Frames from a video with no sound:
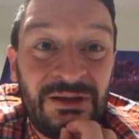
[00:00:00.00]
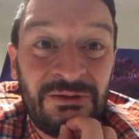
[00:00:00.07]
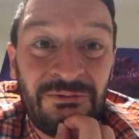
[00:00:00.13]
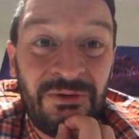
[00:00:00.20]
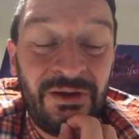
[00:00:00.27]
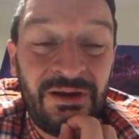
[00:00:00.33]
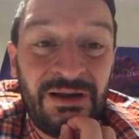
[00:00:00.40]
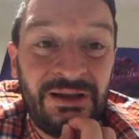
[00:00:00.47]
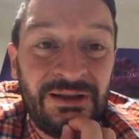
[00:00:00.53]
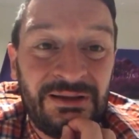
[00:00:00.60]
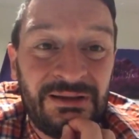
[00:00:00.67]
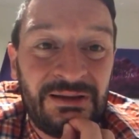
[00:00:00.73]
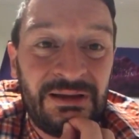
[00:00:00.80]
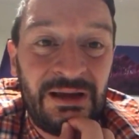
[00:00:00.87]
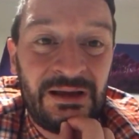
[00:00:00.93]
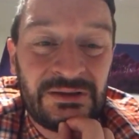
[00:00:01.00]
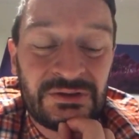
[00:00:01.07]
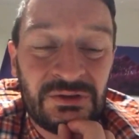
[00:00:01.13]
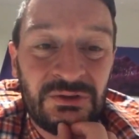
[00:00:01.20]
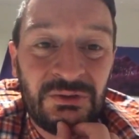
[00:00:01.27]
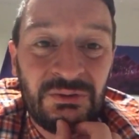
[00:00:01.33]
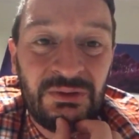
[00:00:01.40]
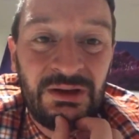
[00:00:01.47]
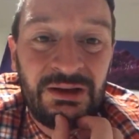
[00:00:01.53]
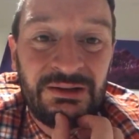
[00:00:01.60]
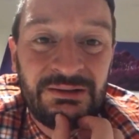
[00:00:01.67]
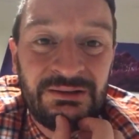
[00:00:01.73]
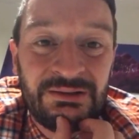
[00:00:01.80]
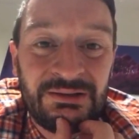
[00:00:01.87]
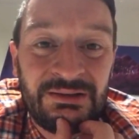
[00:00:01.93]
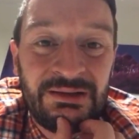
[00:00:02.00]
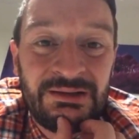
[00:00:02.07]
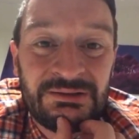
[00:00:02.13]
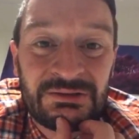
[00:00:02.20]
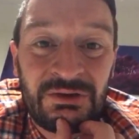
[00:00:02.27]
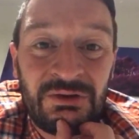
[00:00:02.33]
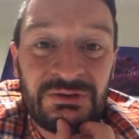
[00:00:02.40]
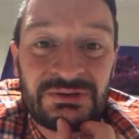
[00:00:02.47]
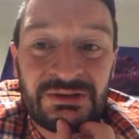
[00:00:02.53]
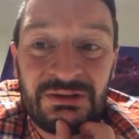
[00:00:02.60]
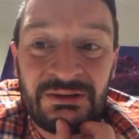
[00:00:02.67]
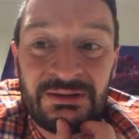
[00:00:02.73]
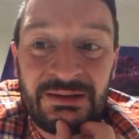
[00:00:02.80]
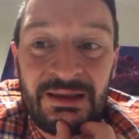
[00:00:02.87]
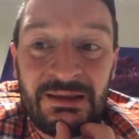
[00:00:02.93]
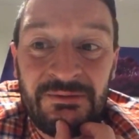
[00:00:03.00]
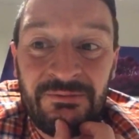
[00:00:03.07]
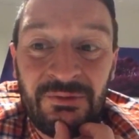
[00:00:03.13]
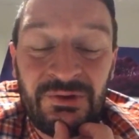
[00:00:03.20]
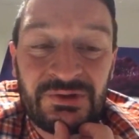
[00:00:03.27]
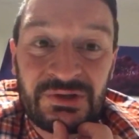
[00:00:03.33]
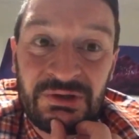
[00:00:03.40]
really, at all, and it's hard to get your voice